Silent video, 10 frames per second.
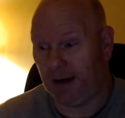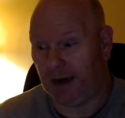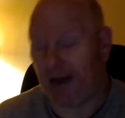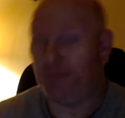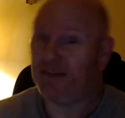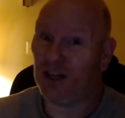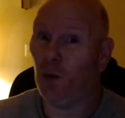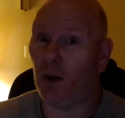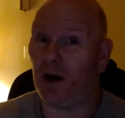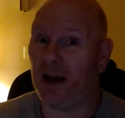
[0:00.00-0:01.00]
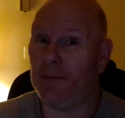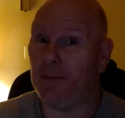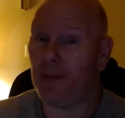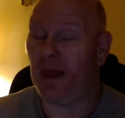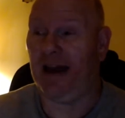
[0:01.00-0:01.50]
I'm still wearing them,
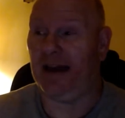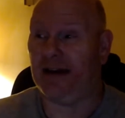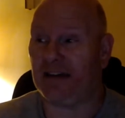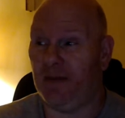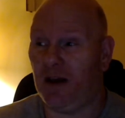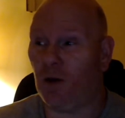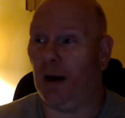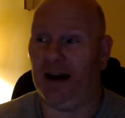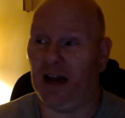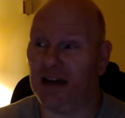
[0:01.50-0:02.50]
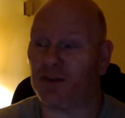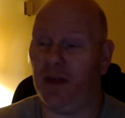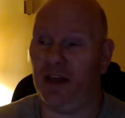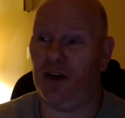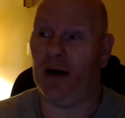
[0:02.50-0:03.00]
and to be quite honest with
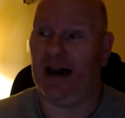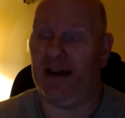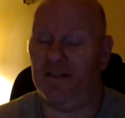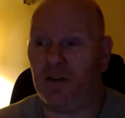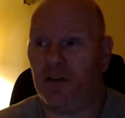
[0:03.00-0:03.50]
you, I've